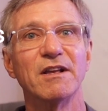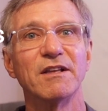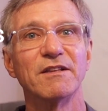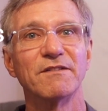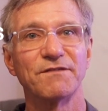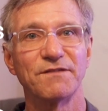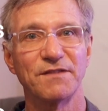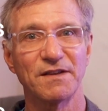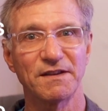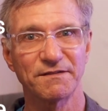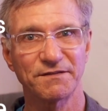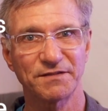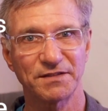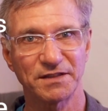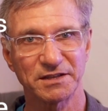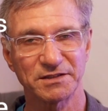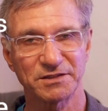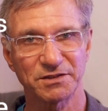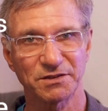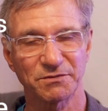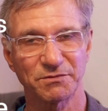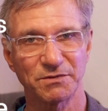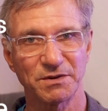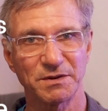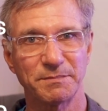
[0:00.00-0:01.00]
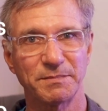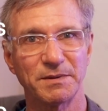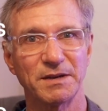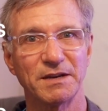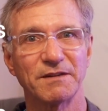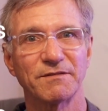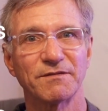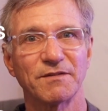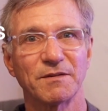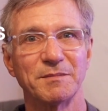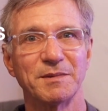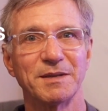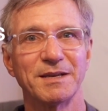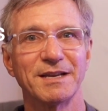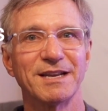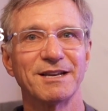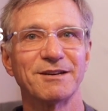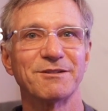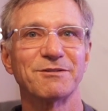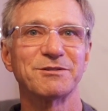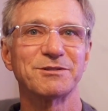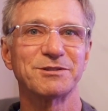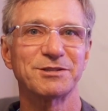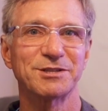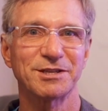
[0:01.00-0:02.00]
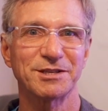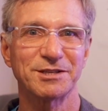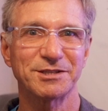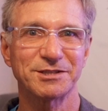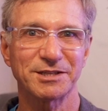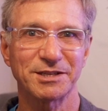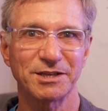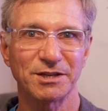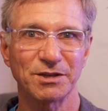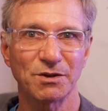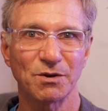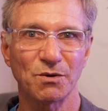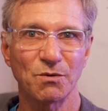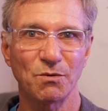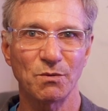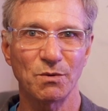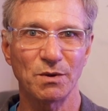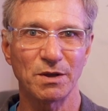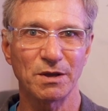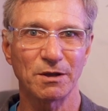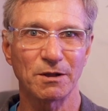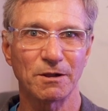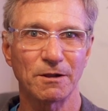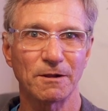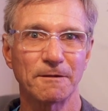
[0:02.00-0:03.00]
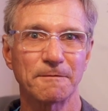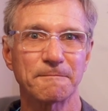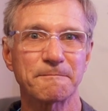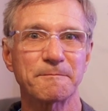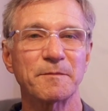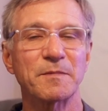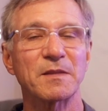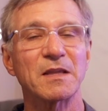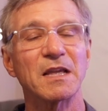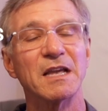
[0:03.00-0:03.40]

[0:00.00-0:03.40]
Fifth is a repeat from the hindrances, ill will.